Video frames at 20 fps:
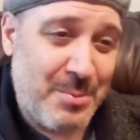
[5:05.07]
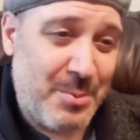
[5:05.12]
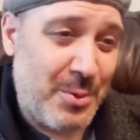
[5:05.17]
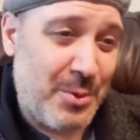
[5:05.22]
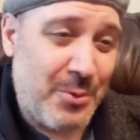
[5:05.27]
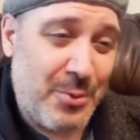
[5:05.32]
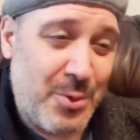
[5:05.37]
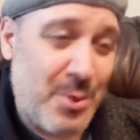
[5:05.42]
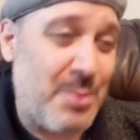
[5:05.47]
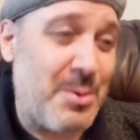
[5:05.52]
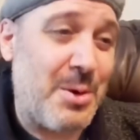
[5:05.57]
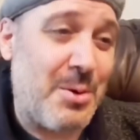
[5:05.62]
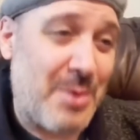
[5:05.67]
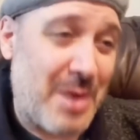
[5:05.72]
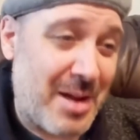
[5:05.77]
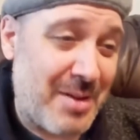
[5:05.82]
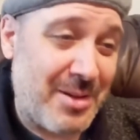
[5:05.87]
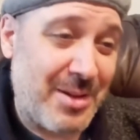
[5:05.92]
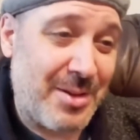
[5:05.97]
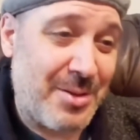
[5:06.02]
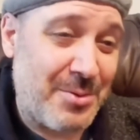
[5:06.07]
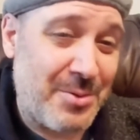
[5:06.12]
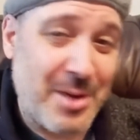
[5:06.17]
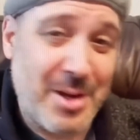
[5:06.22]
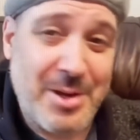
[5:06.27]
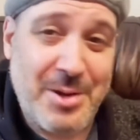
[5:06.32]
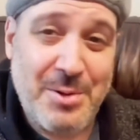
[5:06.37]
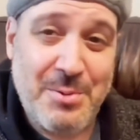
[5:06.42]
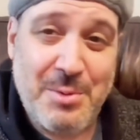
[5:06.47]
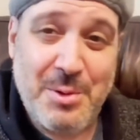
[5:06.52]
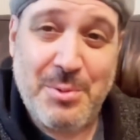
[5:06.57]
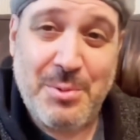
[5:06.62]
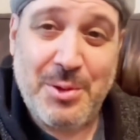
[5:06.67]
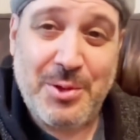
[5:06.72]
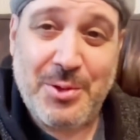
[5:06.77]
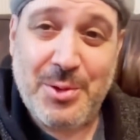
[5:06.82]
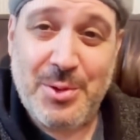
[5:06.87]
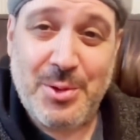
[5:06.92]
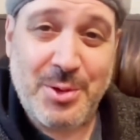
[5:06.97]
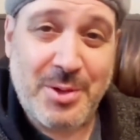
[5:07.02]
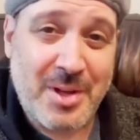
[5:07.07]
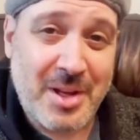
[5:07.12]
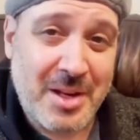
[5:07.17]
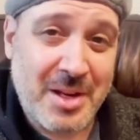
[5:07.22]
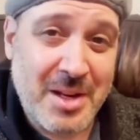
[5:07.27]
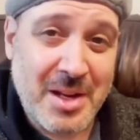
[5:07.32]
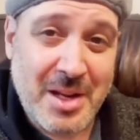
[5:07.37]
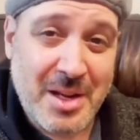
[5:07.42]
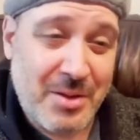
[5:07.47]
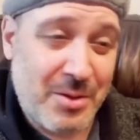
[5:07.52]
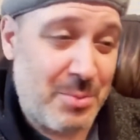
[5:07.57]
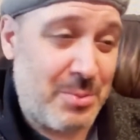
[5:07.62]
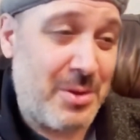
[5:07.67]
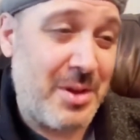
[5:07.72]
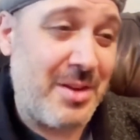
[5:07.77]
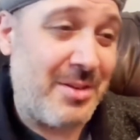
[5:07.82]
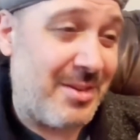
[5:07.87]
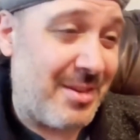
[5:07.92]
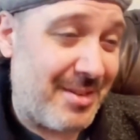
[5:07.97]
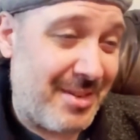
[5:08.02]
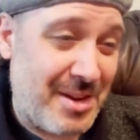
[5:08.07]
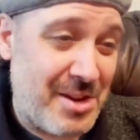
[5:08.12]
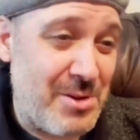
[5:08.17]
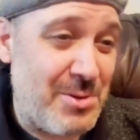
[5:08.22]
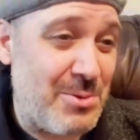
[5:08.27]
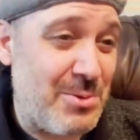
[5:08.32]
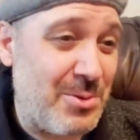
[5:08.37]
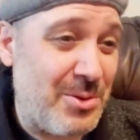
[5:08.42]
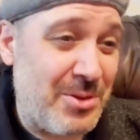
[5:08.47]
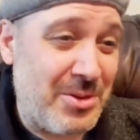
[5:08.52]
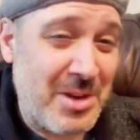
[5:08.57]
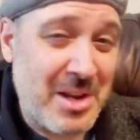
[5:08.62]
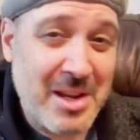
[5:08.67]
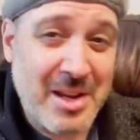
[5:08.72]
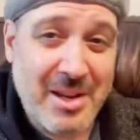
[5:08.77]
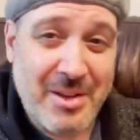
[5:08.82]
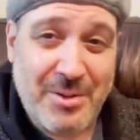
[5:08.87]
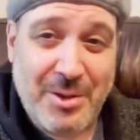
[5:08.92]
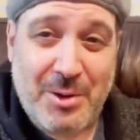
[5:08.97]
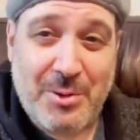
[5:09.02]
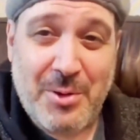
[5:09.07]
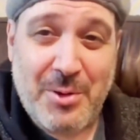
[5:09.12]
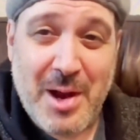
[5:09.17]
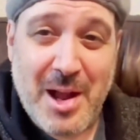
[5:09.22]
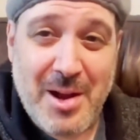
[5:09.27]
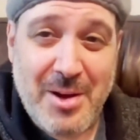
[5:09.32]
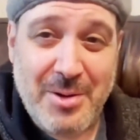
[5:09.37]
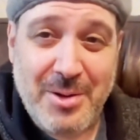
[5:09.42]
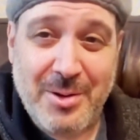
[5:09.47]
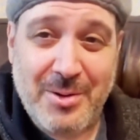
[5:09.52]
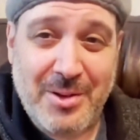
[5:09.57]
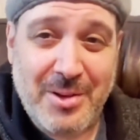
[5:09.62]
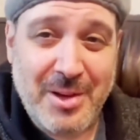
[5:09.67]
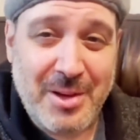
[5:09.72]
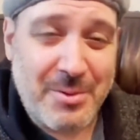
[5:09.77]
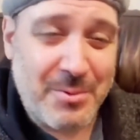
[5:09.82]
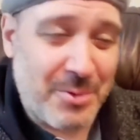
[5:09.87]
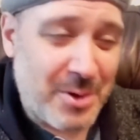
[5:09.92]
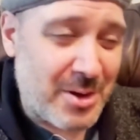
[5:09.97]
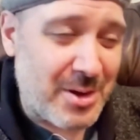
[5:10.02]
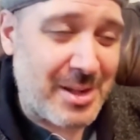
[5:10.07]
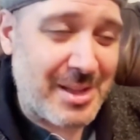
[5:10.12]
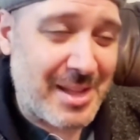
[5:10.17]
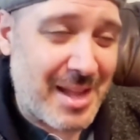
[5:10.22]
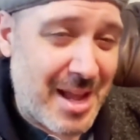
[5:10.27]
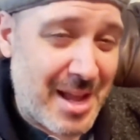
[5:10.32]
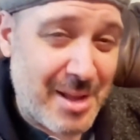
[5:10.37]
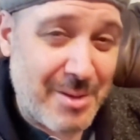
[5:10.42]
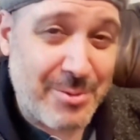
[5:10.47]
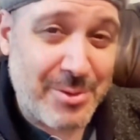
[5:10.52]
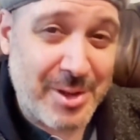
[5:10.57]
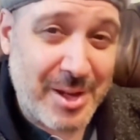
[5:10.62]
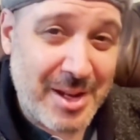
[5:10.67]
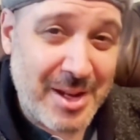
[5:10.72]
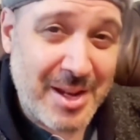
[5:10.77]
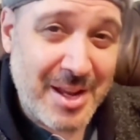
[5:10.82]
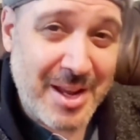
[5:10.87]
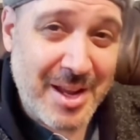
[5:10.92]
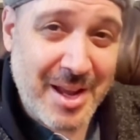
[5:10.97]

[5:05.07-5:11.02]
before we arrived at the venue, we were told that the place is huge, the crowd is very lively,